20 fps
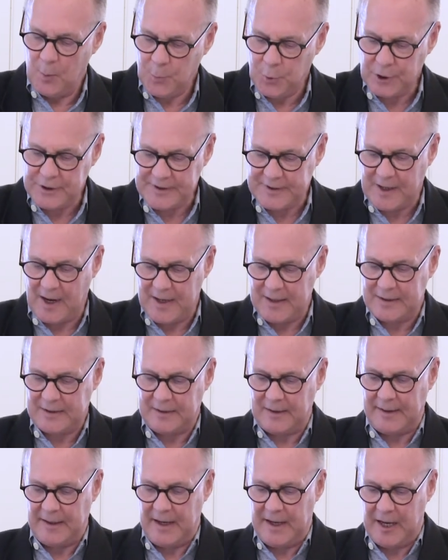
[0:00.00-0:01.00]

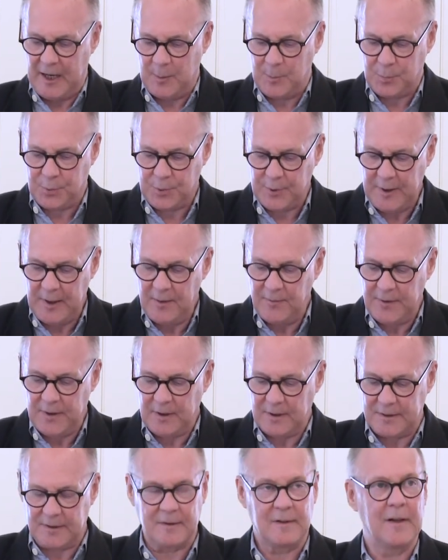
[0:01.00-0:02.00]
precisely, he
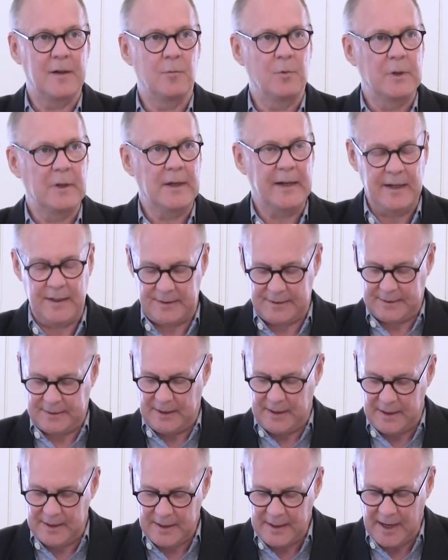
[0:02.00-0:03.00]
previously released
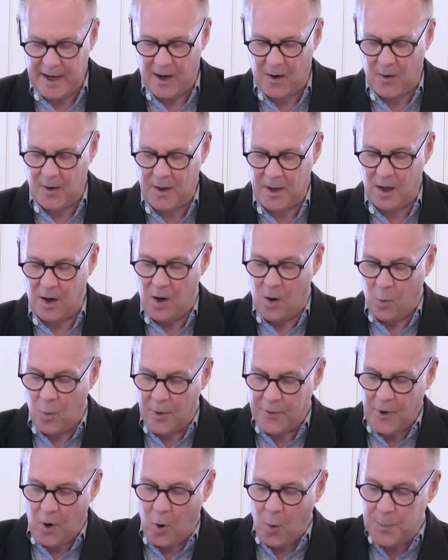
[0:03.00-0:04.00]
in the area
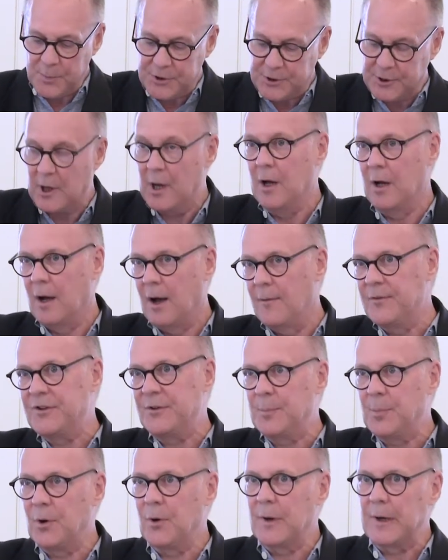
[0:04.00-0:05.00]
with hopes of
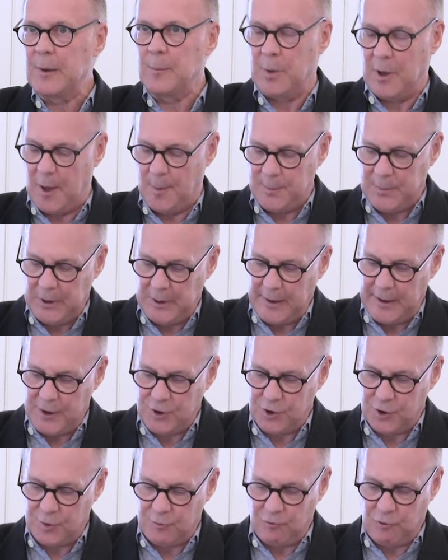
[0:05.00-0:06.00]
spurring
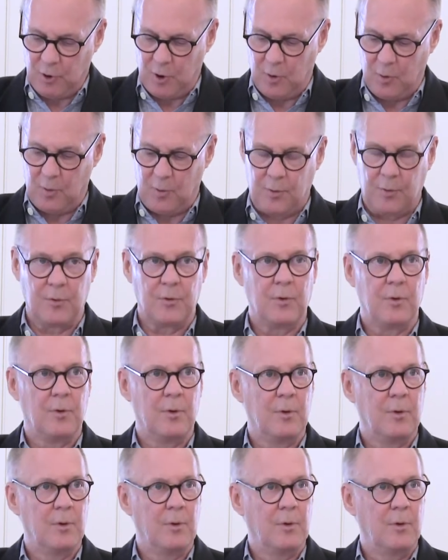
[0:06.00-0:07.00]
population growth.
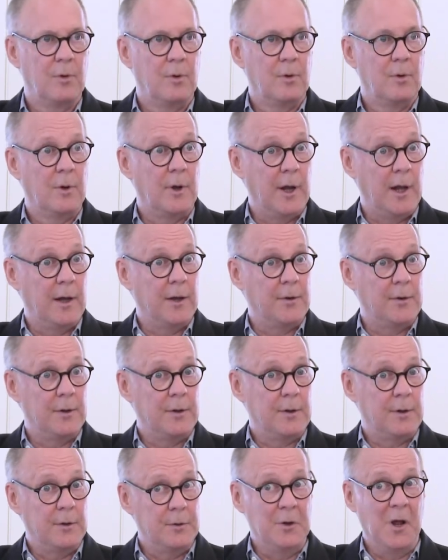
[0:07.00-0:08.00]

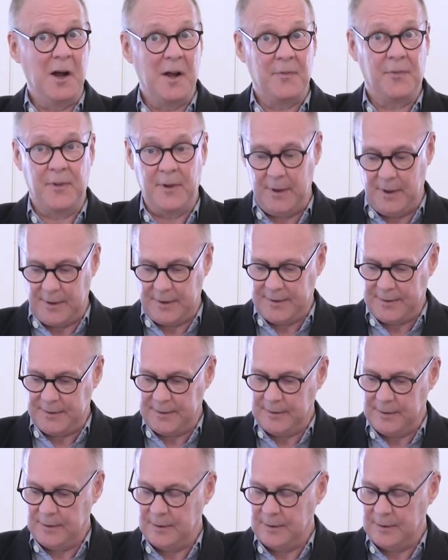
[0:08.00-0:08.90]
And not this,